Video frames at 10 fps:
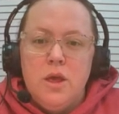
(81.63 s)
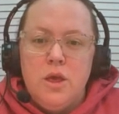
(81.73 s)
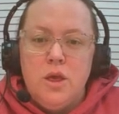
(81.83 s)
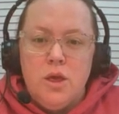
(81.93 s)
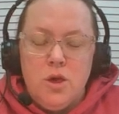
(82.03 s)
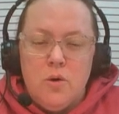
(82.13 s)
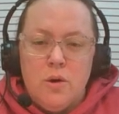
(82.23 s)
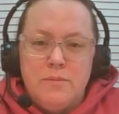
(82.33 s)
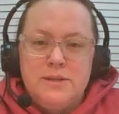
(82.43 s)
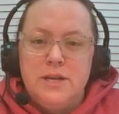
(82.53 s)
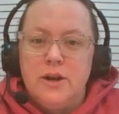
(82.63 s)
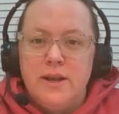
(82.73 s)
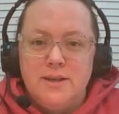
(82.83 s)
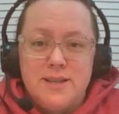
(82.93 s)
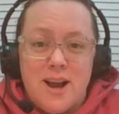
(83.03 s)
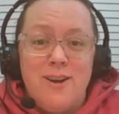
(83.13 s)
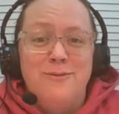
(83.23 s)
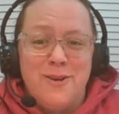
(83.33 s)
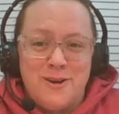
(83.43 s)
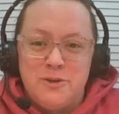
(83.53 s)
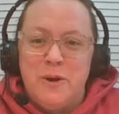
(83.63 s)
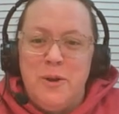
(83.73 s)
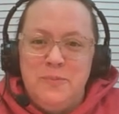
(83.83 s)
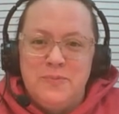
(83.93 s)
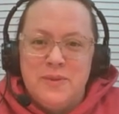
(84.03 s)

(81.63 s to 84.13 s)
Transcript: Your materials are virtual,